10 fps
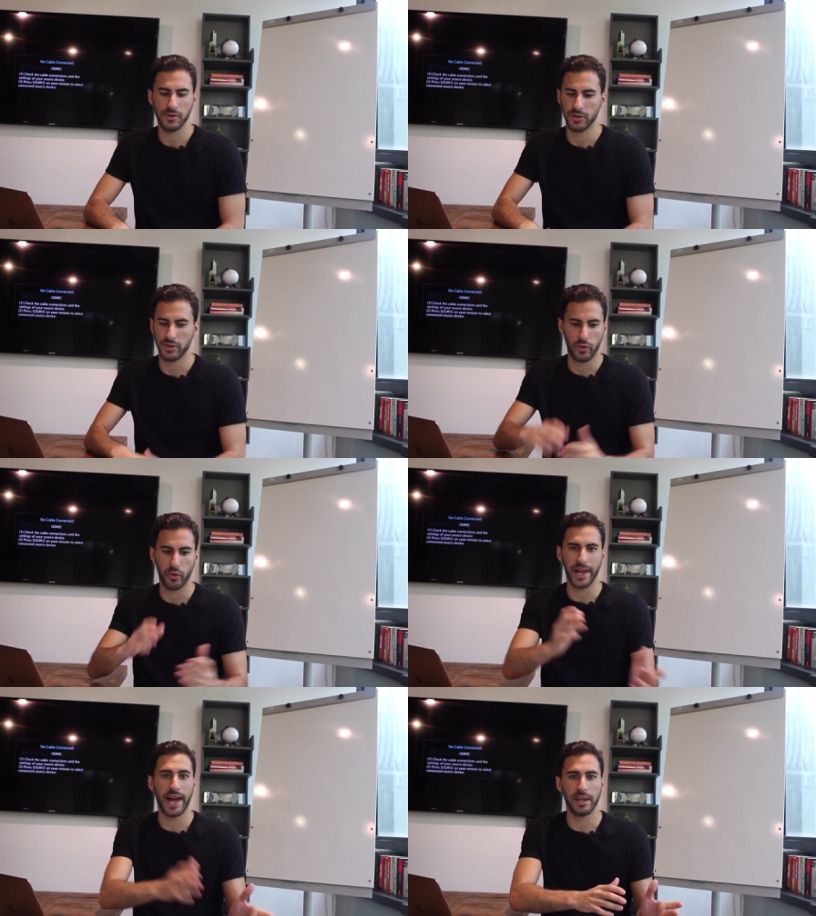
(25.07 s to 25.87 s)
so there's
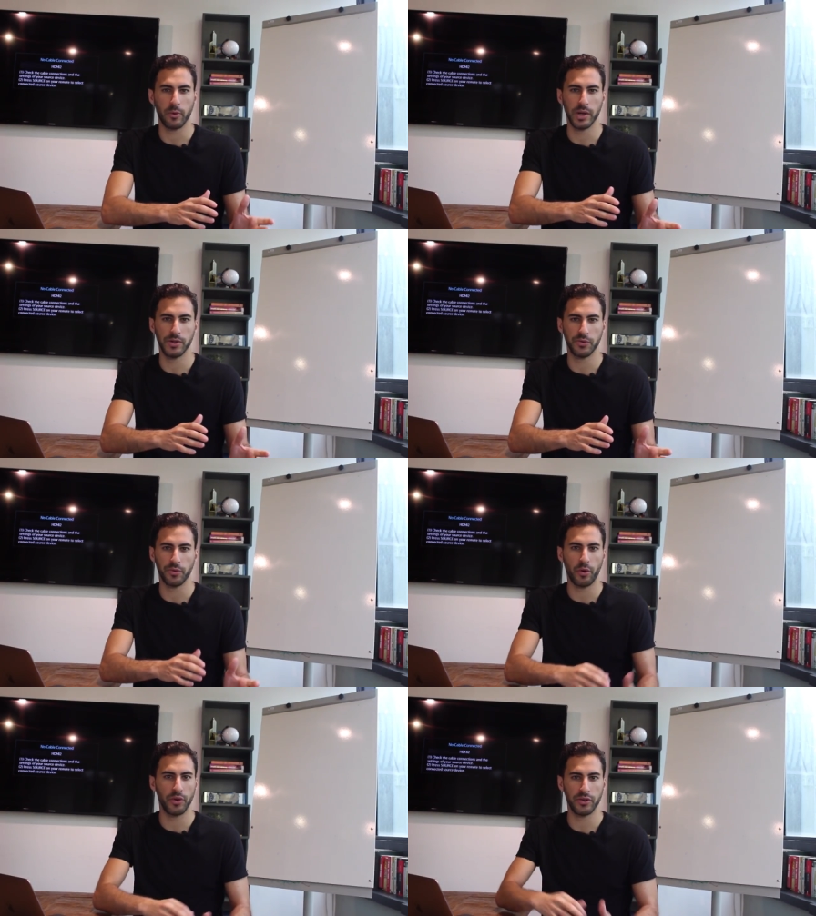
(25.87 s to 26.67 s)
organic ways to
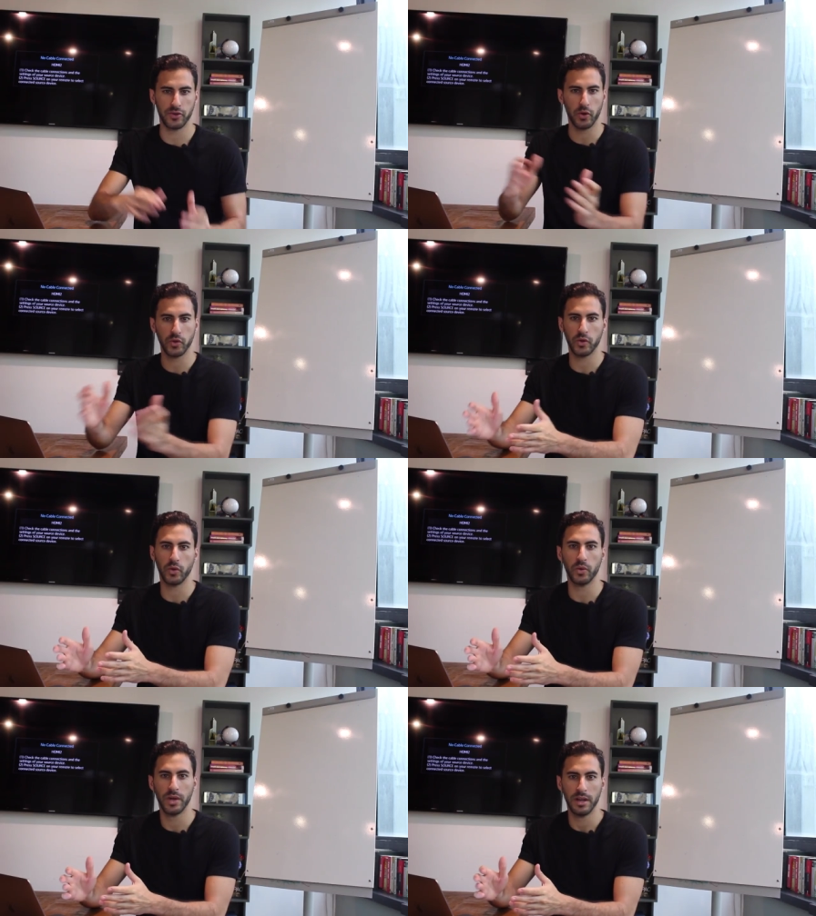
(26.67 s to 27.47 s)
grow and there's
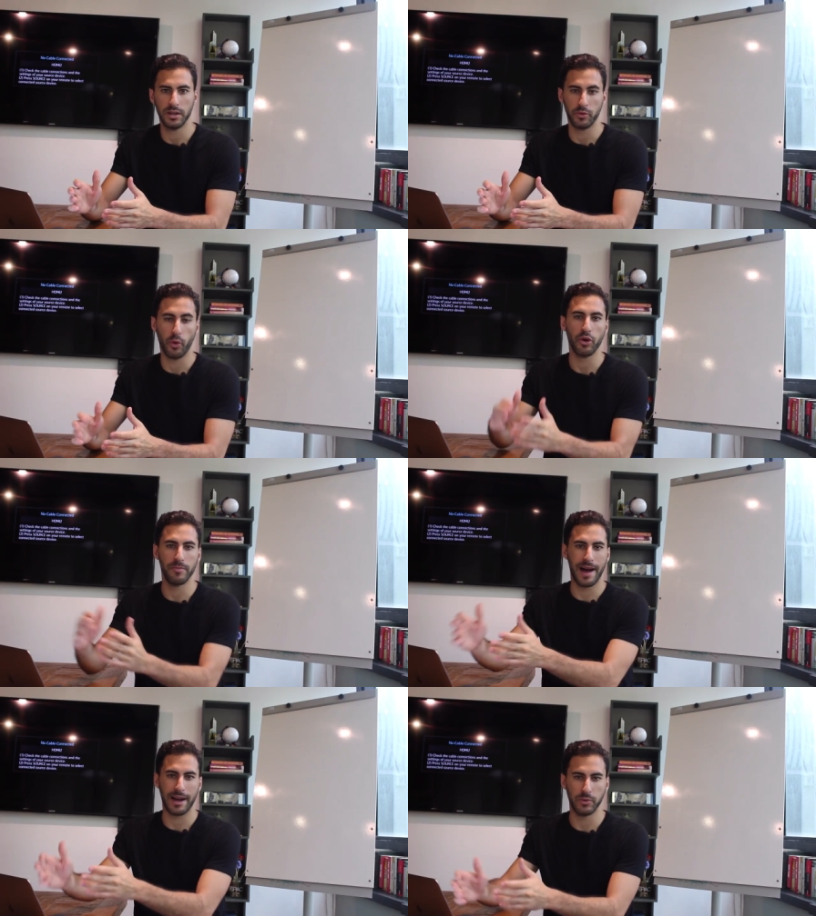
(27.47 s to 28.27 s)
also
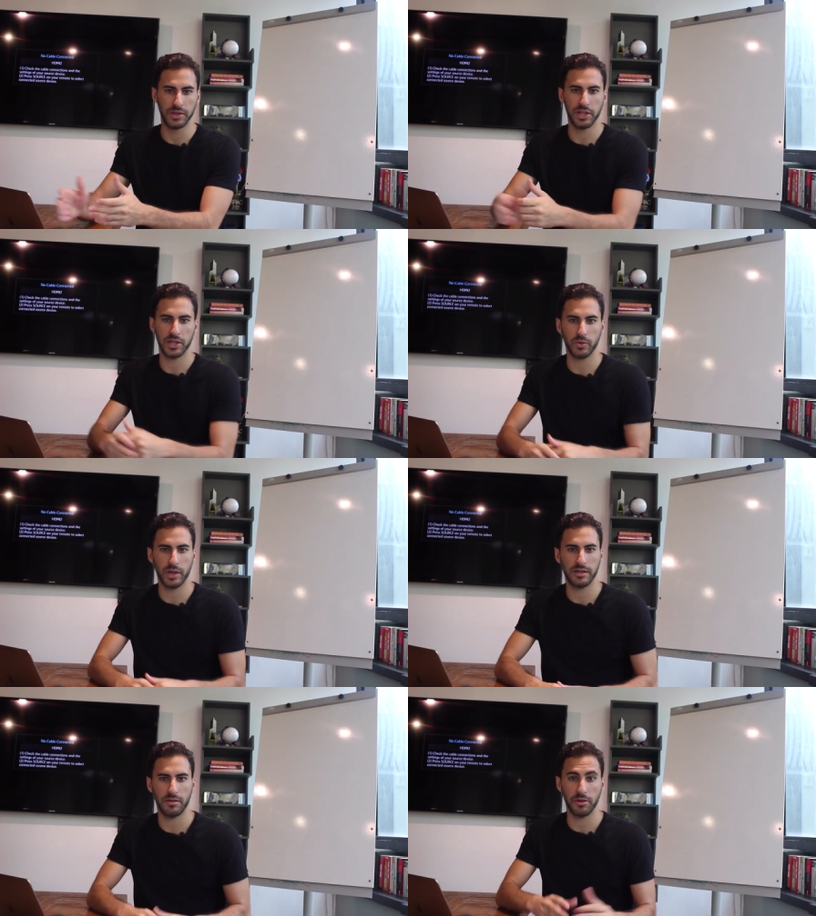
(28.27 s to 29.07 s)
growing by acquisitions
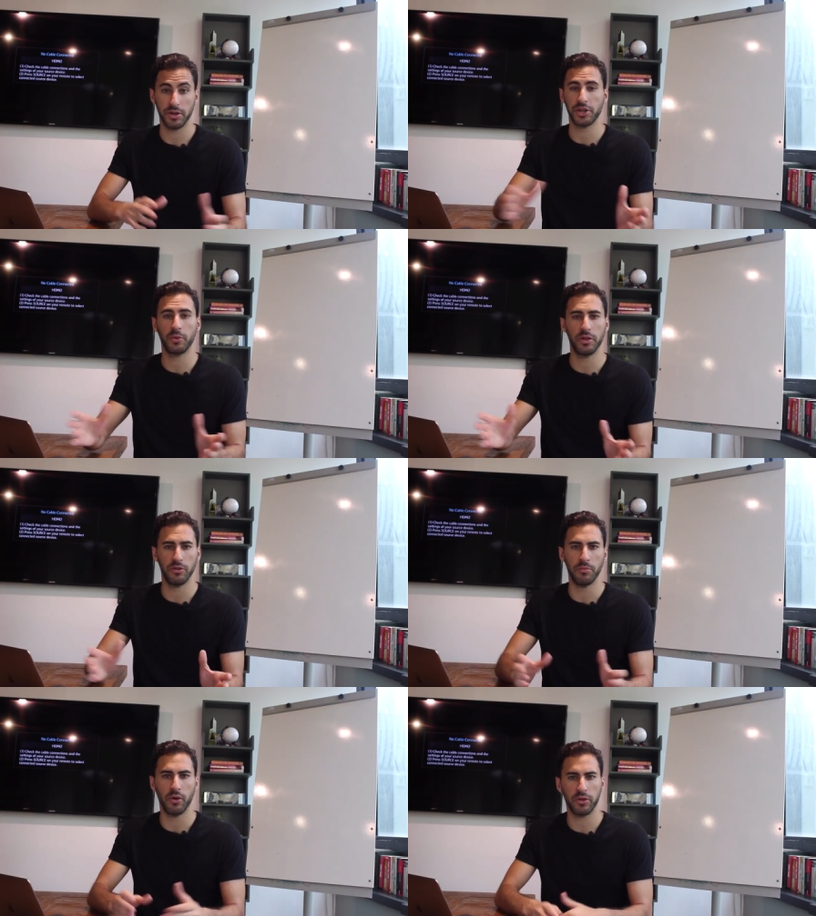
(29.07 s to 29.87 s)
ways. So I'm going to share with
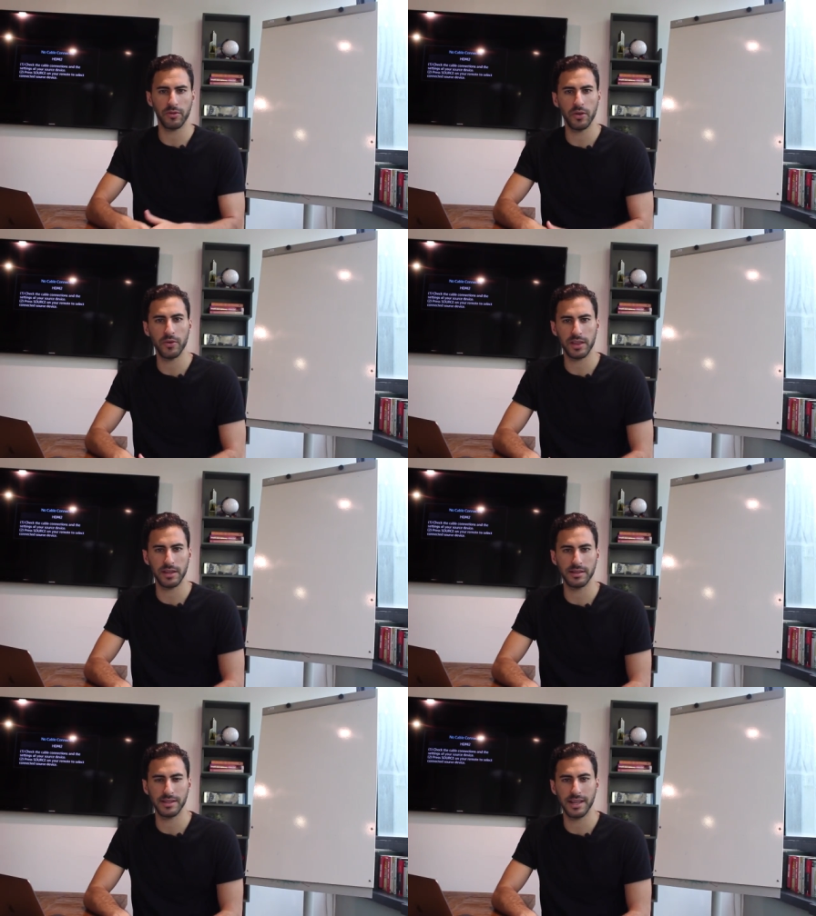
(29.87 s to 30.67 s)
you both of those
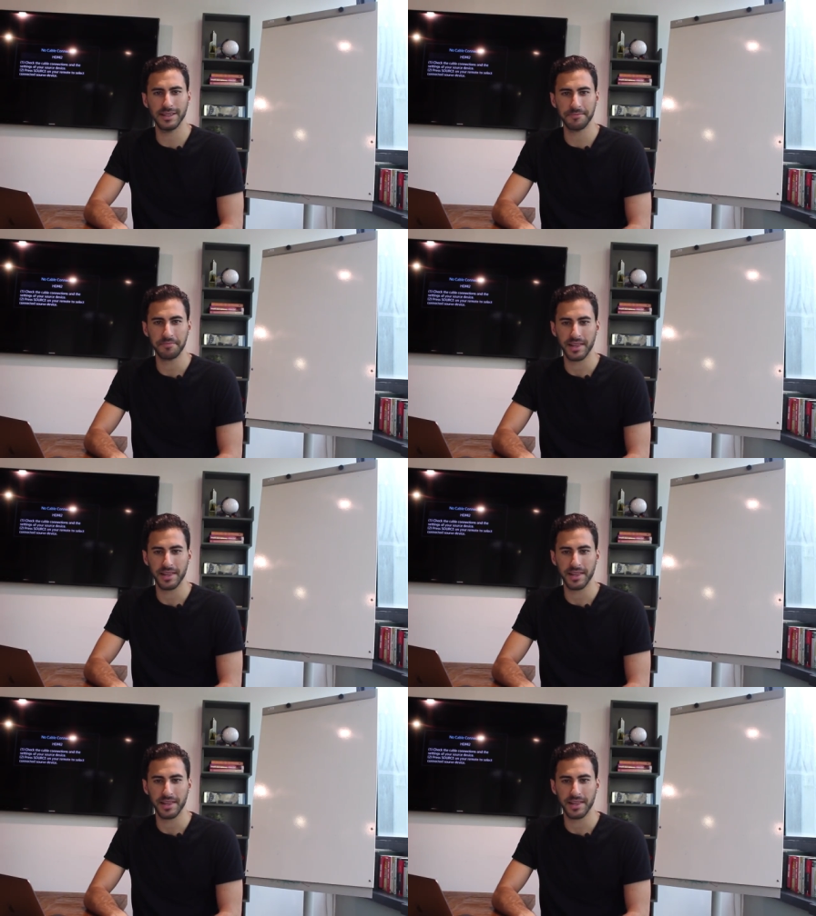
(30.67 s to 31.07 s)
th things.